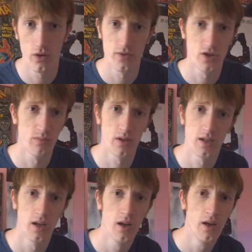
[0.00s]
over
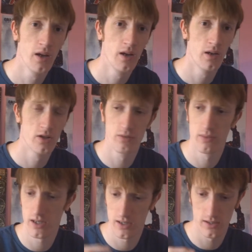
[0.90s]

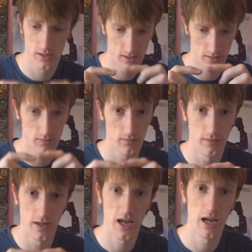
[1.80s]
somebody's
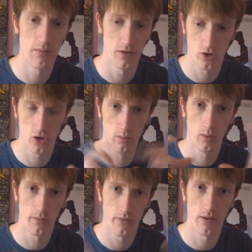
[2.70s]
name and
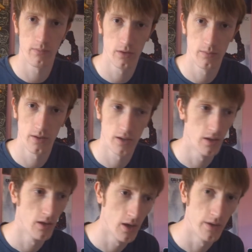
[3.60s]
come up with the emblem
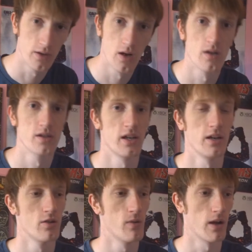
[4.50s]
and the call
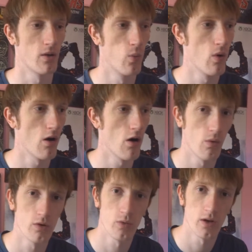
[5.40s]
sign, and you're like, whoa, I
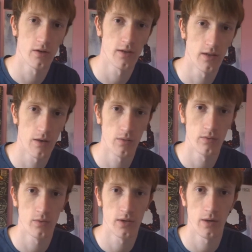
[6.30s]
wonder
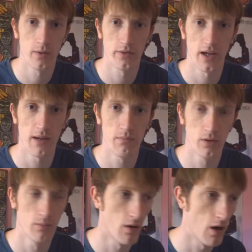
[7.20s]
how we got that
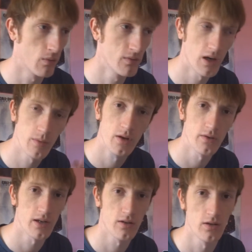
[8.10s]
emblem, or I wonder how we
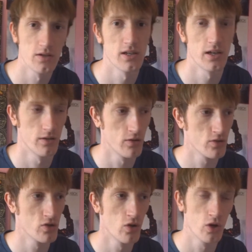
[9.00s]
got that call sign. It
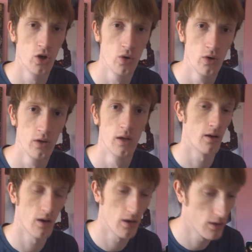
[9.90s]
looks so cool.
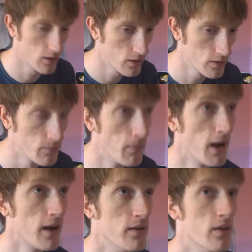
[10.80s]
Oh,
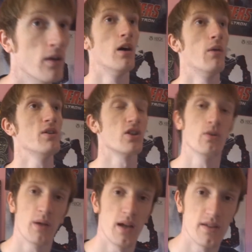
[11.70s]
man, I wish I
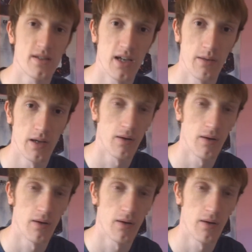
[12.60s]
could play this game